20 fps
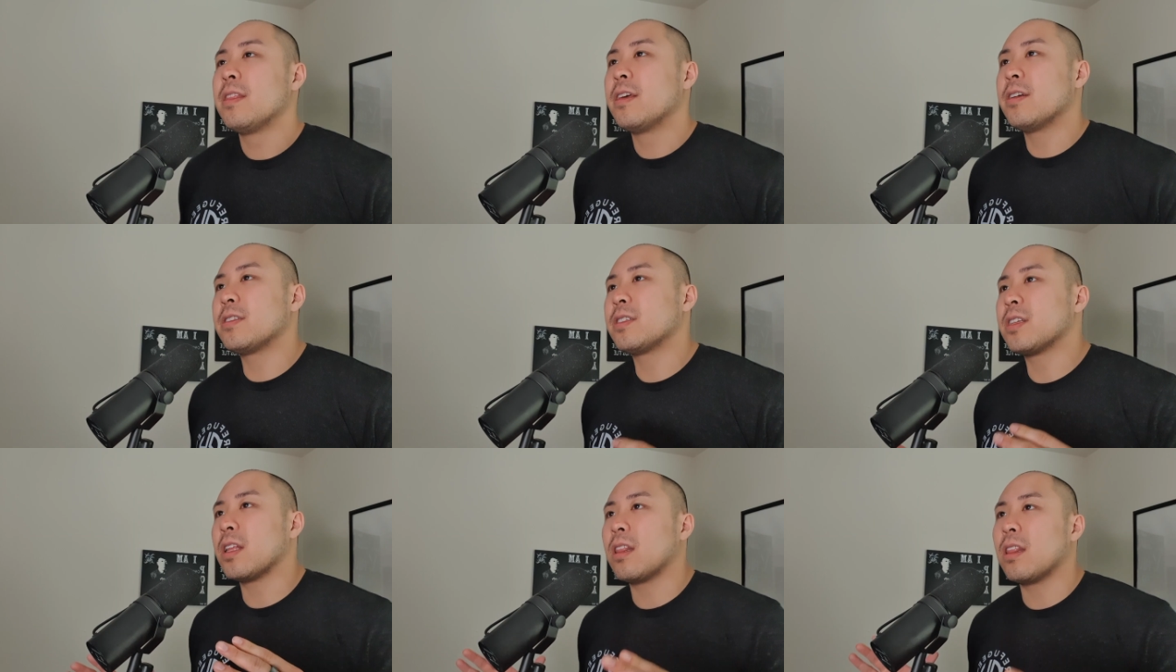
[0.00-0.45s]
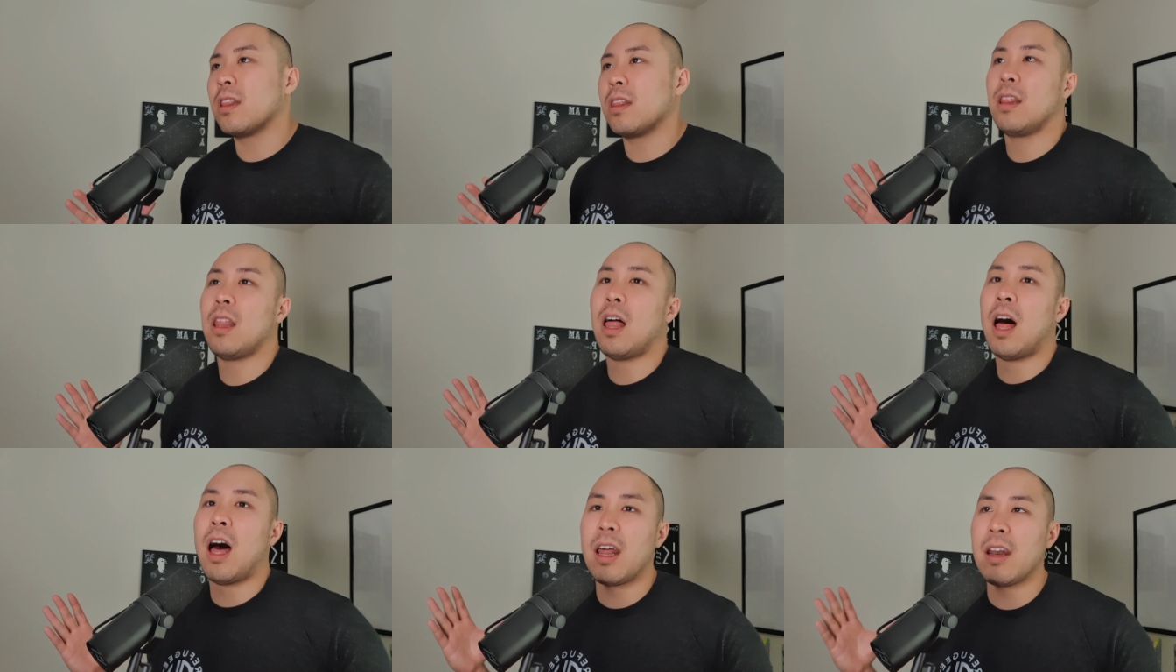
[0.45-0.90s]
There's a
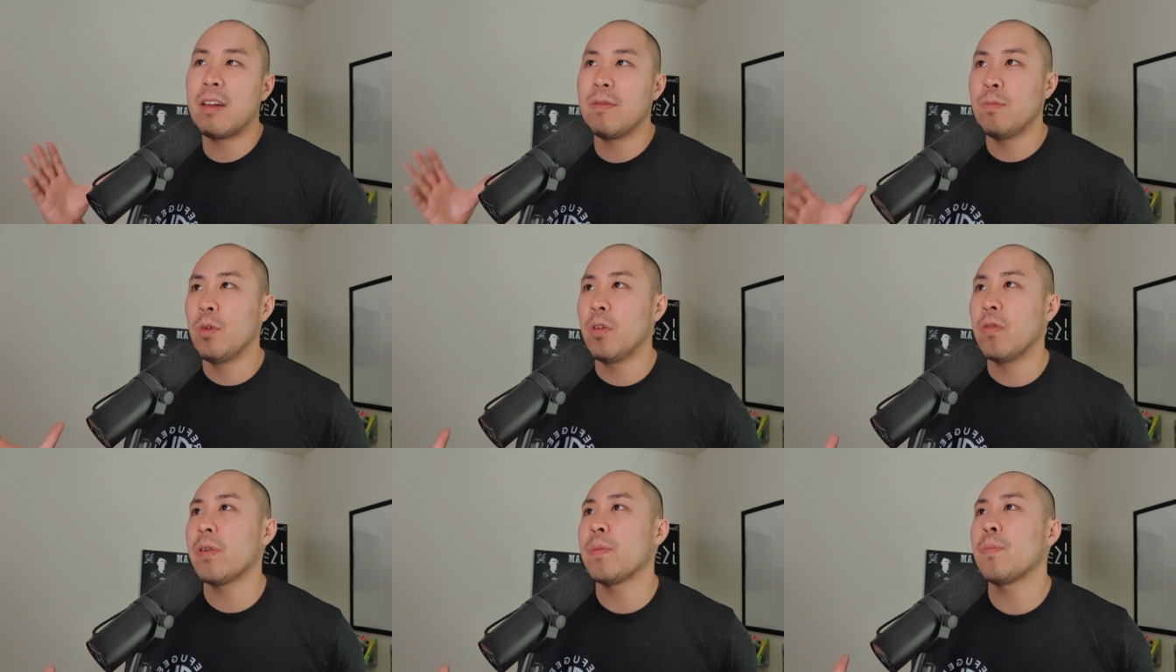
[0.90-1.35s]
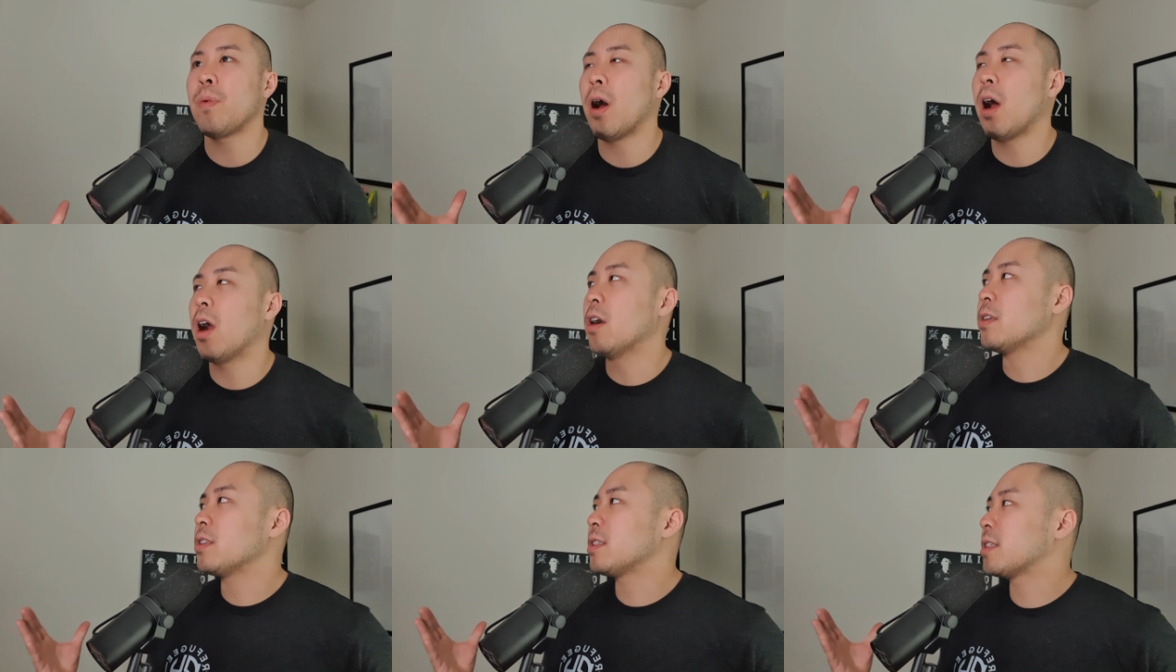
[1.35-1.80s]
lot of moving
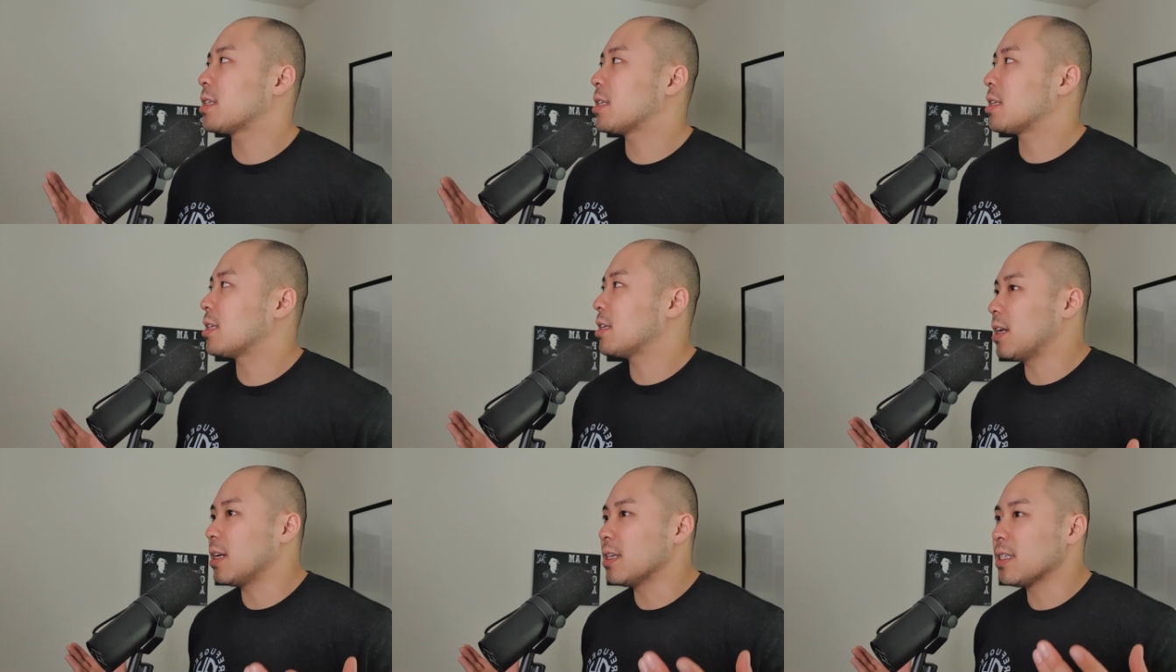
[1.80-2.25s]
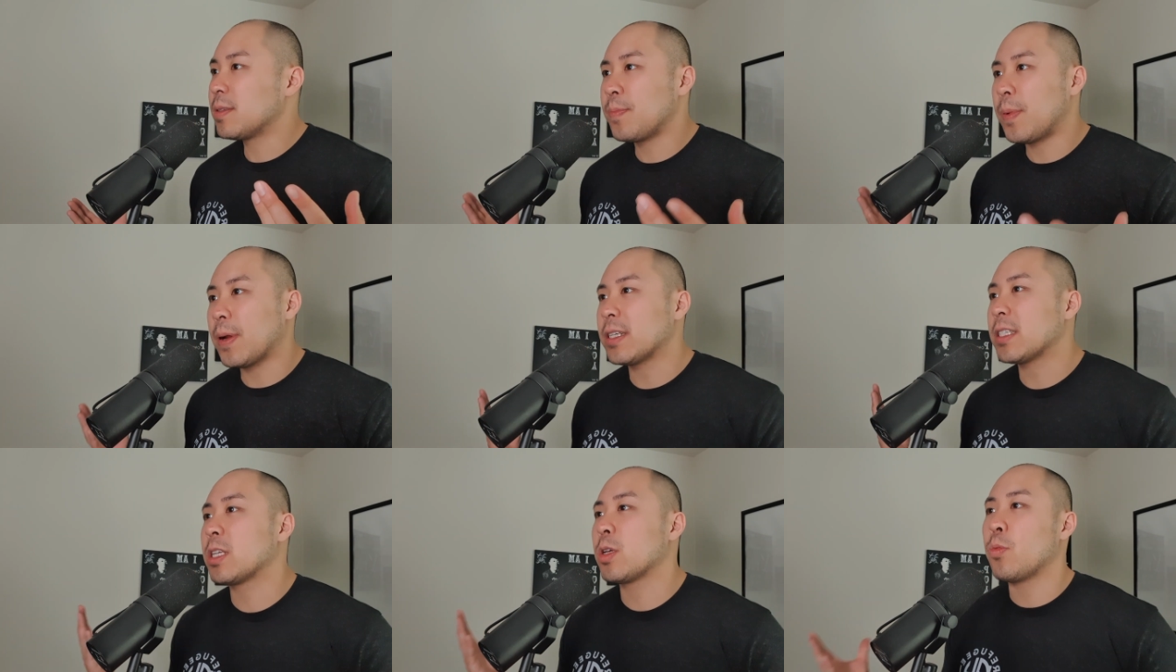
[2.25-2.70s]
parts,
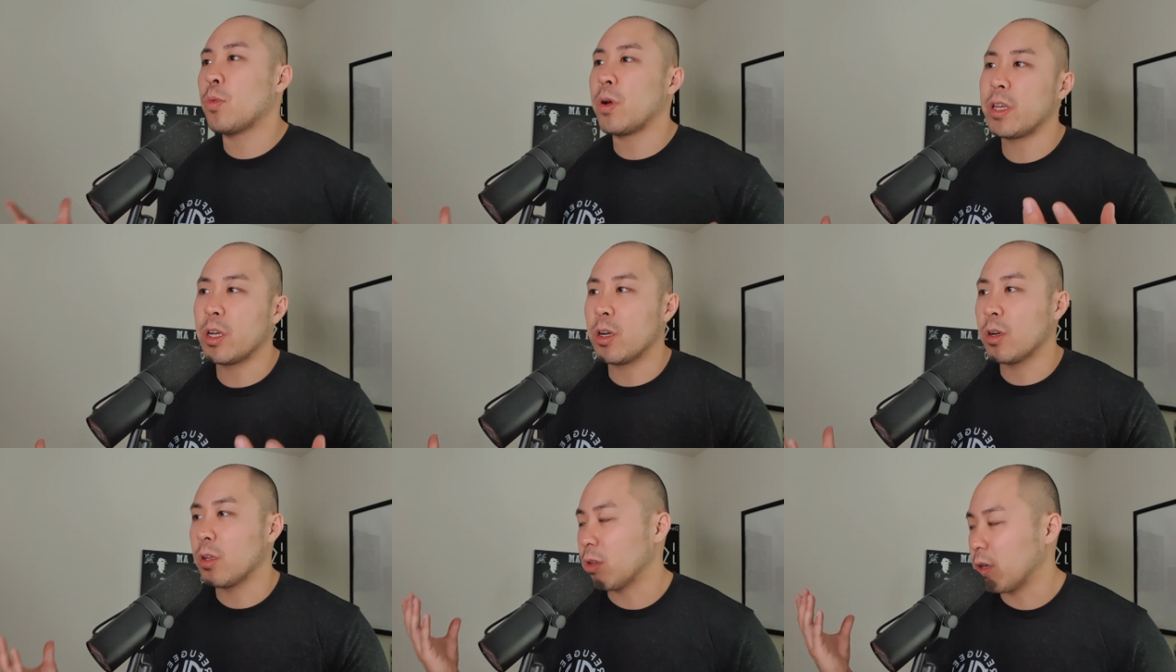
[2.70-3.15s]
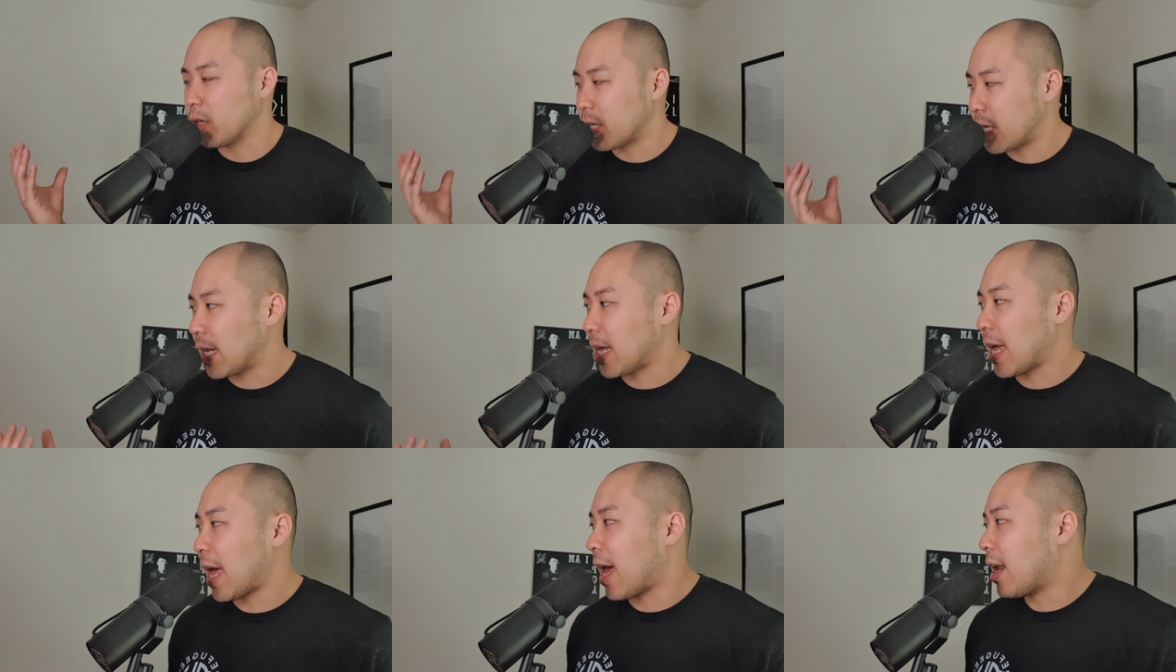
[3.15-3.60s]
especially when you're
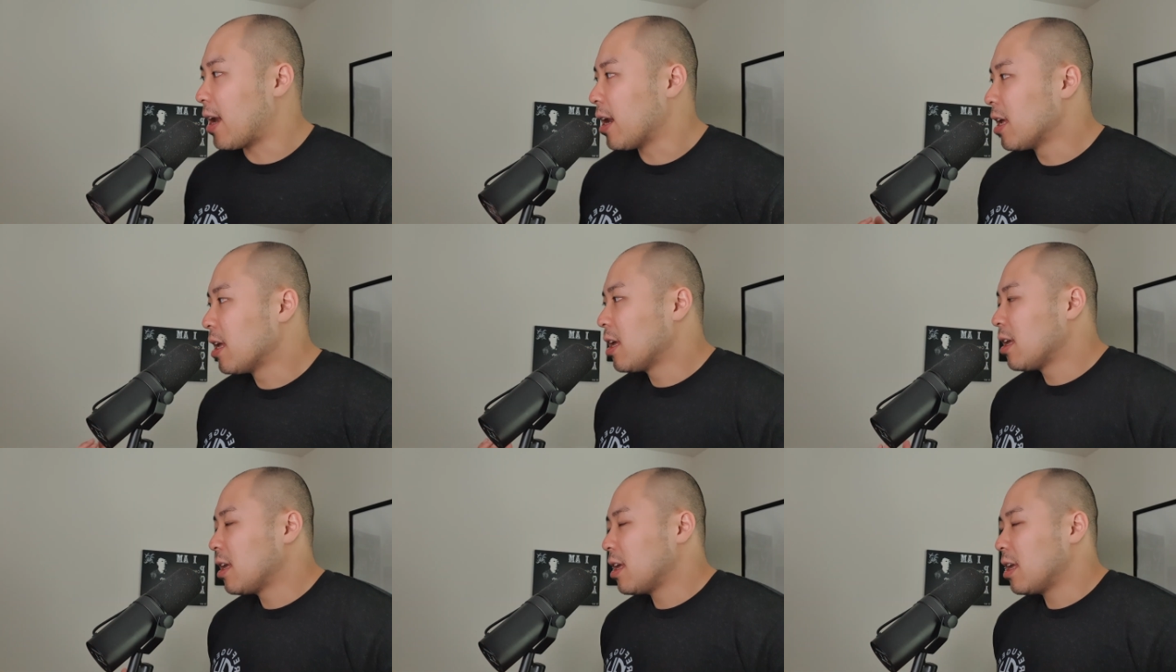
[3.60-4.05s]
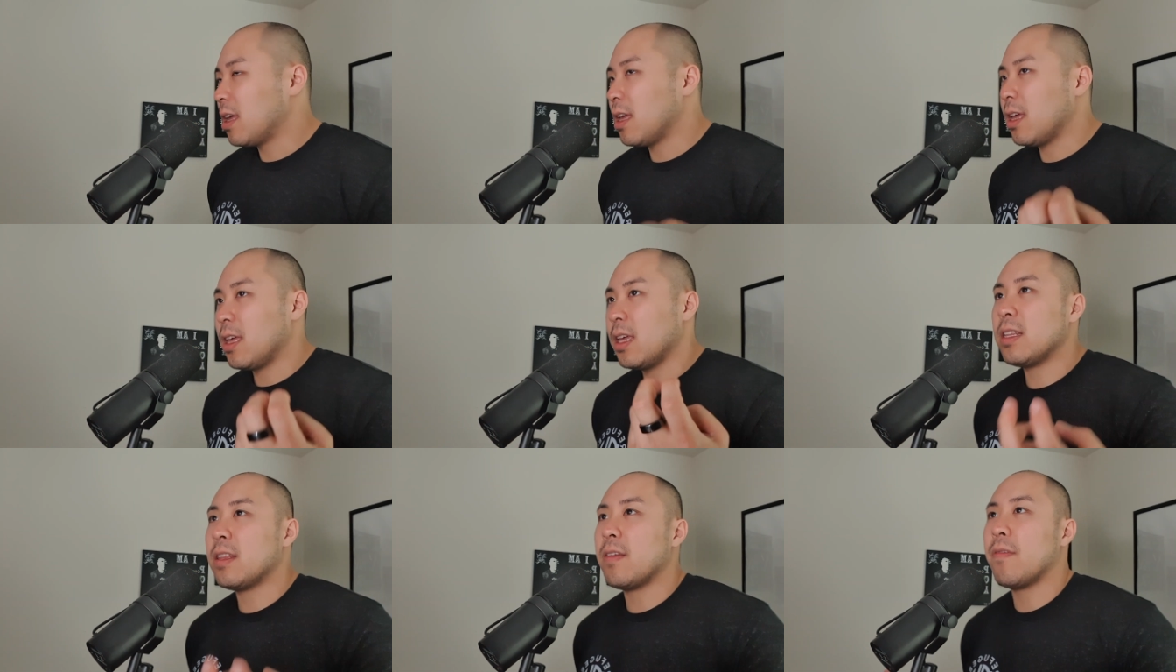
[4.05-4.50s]
looking at
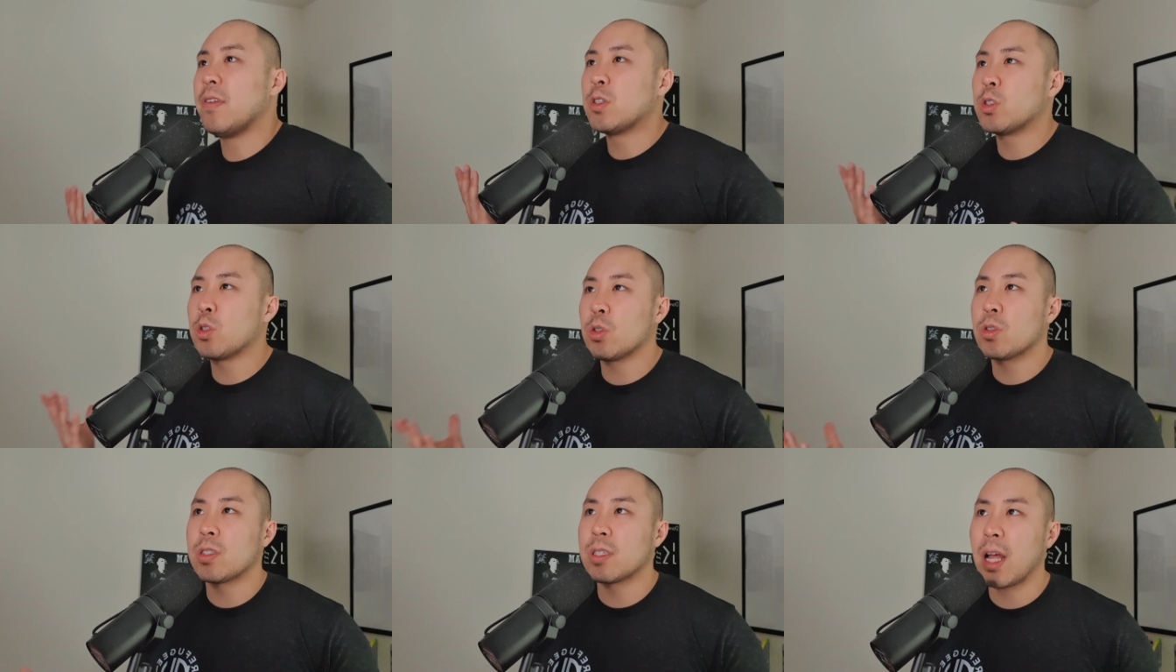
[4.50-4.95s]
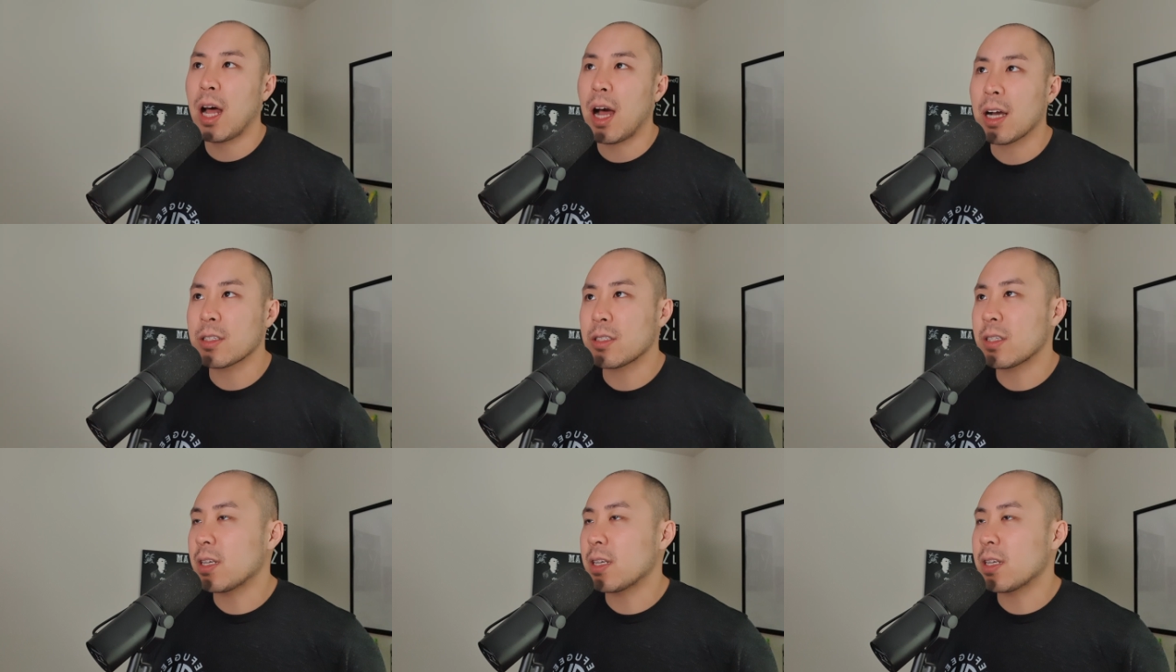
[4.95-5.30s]
individual stocks.